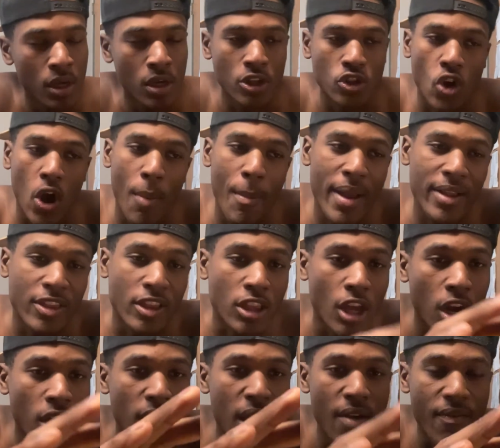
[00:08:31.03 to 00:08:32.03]
So I make the
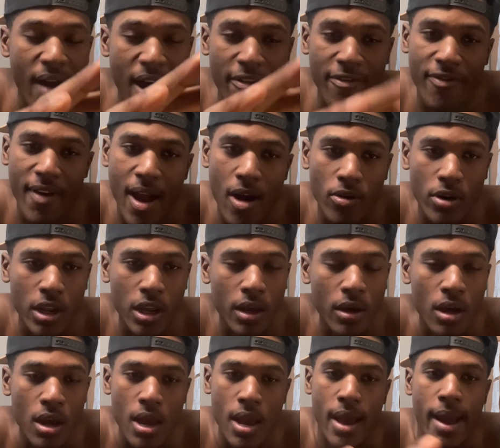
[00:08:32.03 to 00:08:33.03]
third left, I found it.
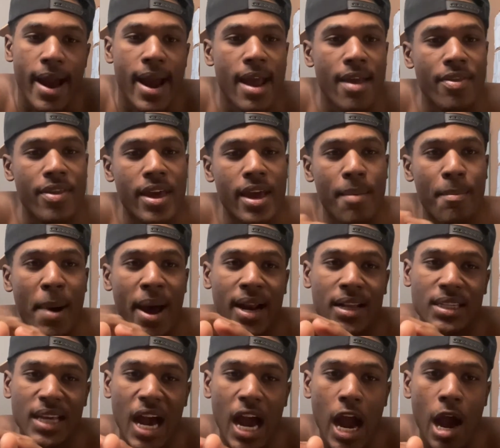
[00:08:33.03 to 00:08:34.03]
And then by
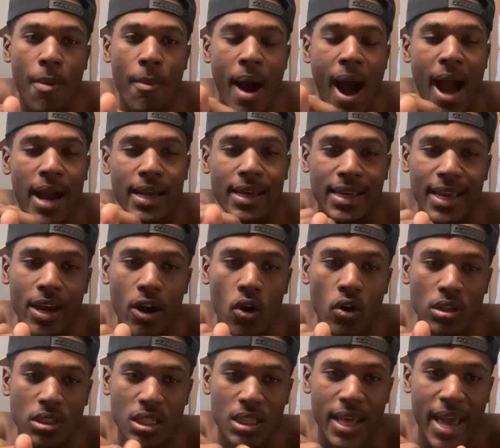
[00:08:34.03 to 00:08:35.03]
the time I get
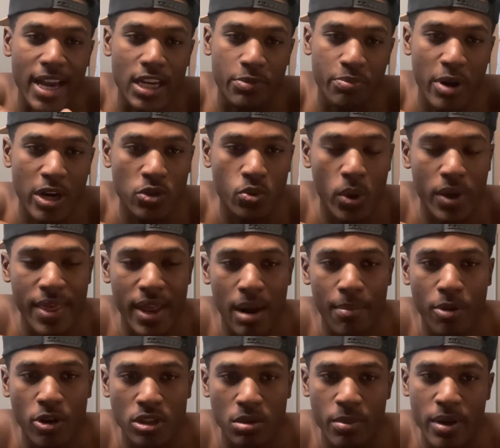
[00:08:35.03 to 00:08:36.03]
onto the expressway that I'm
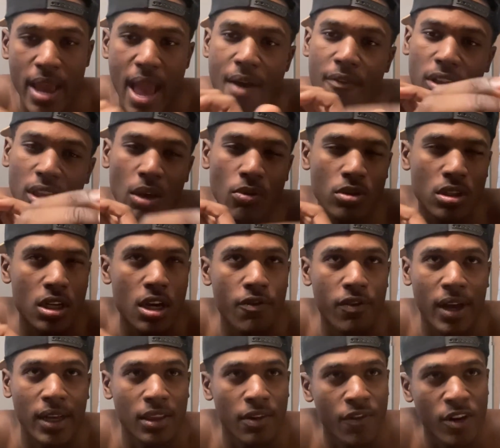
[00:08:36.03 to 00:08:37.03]
supposed to be, everything was good for
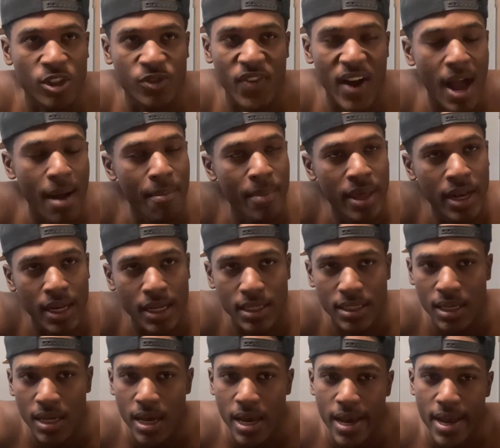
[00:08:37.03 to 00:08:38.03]
like the first five minutes.
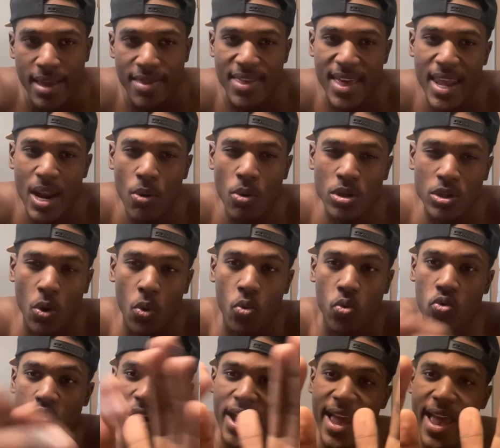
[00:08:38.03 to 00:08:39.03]
Then it was a
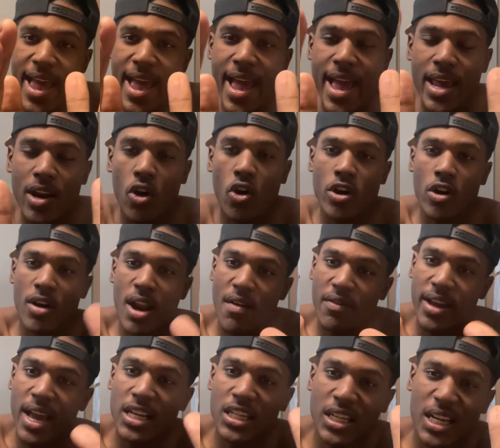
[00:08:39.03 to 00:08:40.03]
red on your
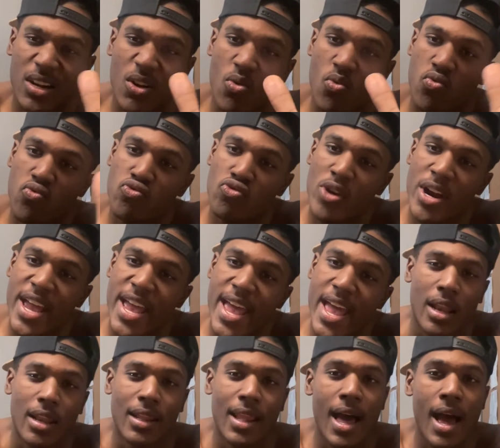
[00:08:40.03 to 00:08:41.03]
navigation, like a
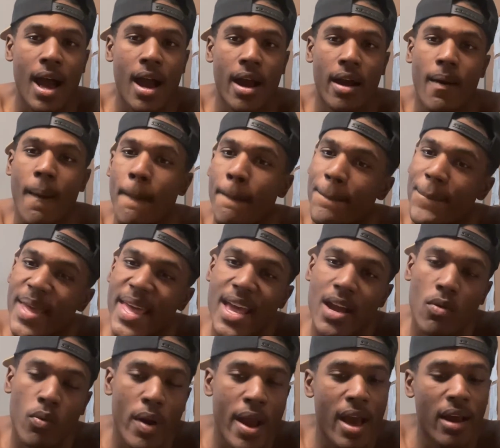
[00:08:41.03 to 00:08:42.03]
red line, a big
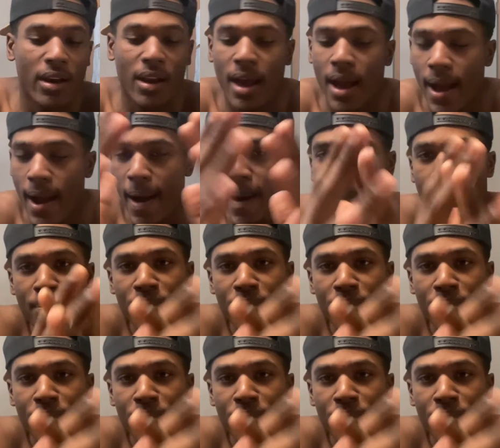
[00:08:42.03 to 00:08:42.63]
red line.